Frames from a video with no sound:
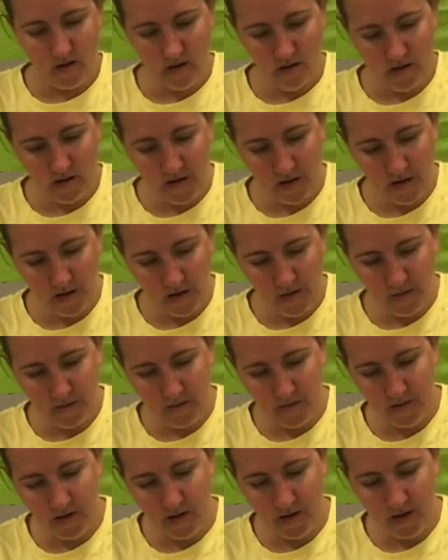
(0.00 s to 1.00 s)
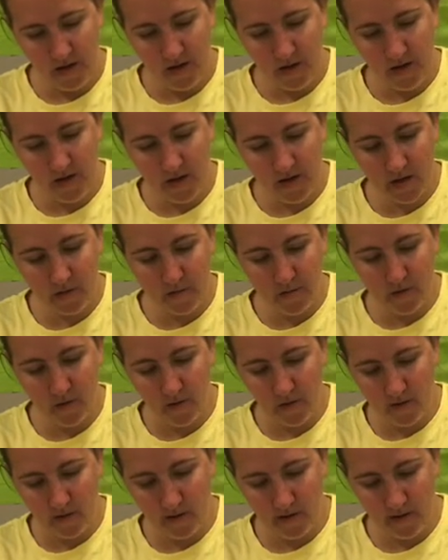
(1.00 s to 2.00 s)
Okay, then you're gonna
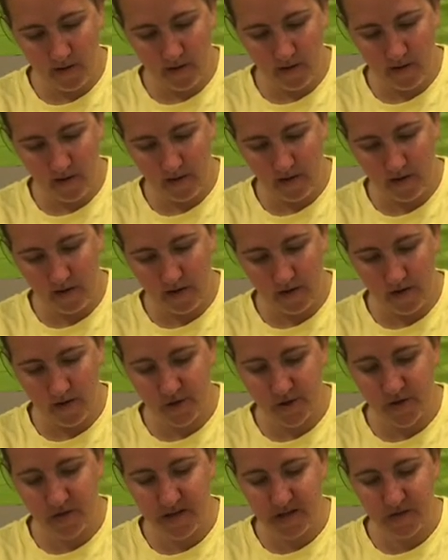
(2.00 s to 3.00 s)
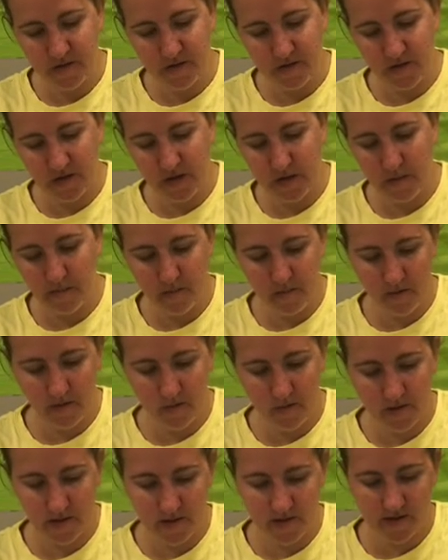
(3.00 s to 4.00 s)
pull your transfer tape,
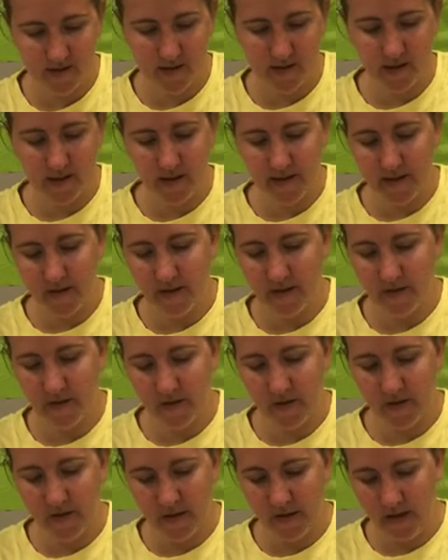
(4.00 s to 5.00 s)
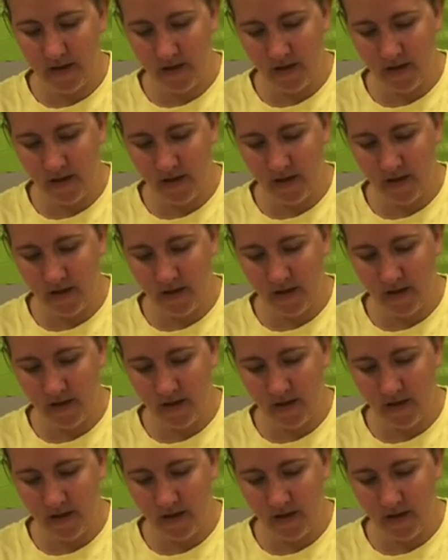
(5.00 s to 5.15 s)
which is the clear grid,